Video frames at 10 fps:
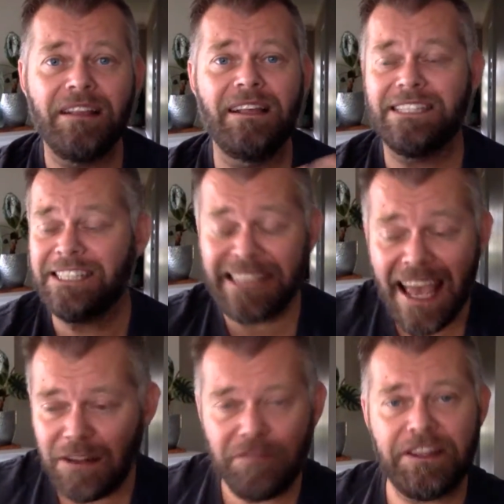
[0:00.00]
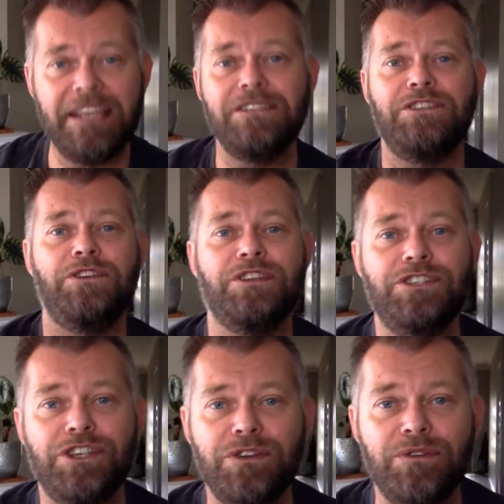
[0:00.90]
set of things you can
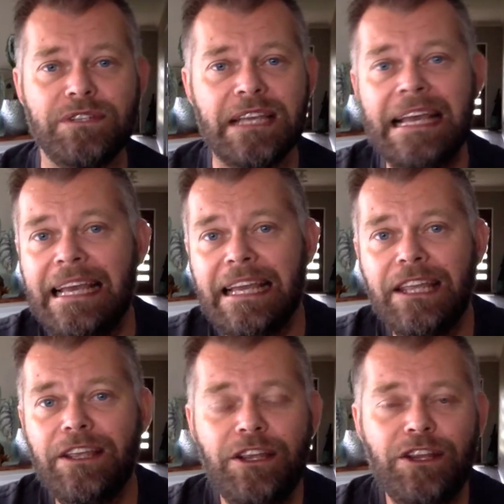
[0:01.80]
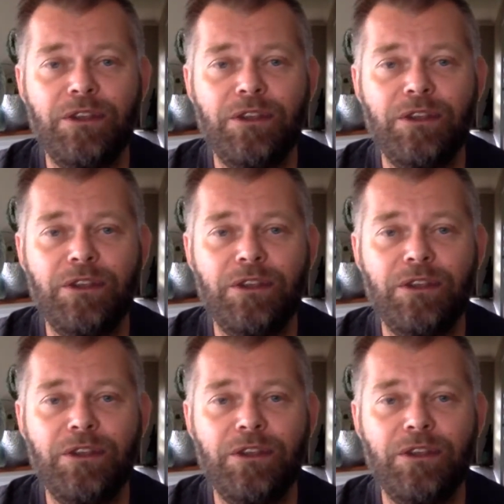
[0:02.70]
choose. The